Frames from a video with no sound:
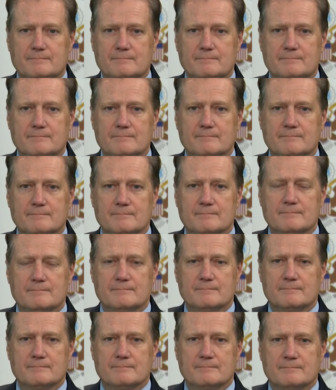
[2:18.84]

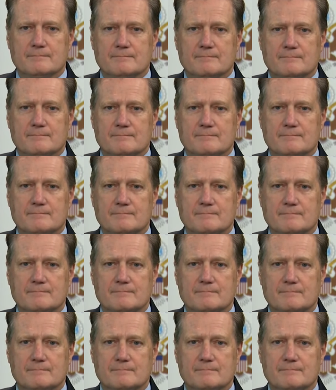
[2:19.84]

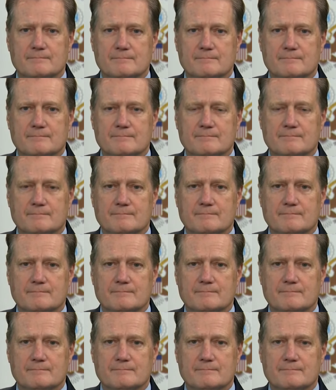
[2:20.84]

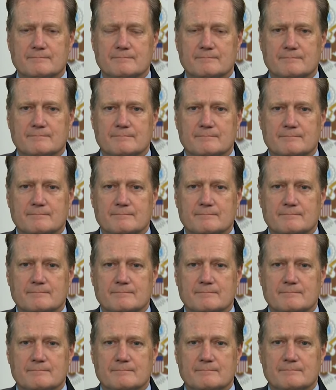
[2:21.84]

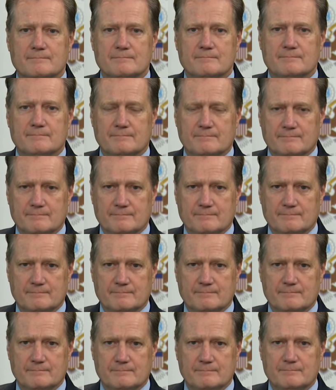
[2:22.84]

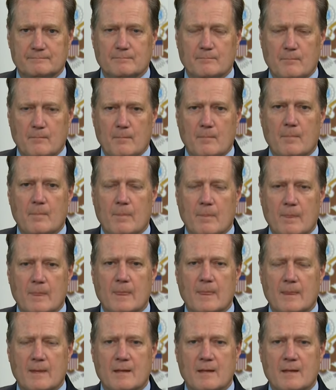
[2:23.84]
No words are spoken by the person on screen.